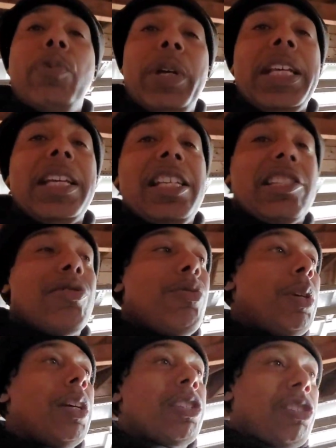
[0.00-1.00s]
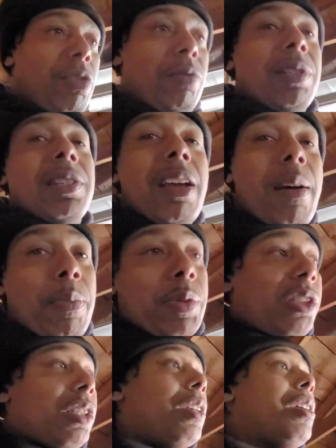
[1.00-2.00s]
when it gets to a certain
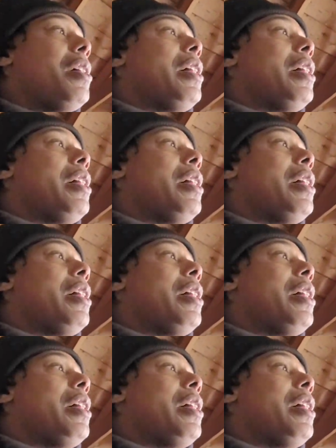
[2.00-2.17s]
temperature.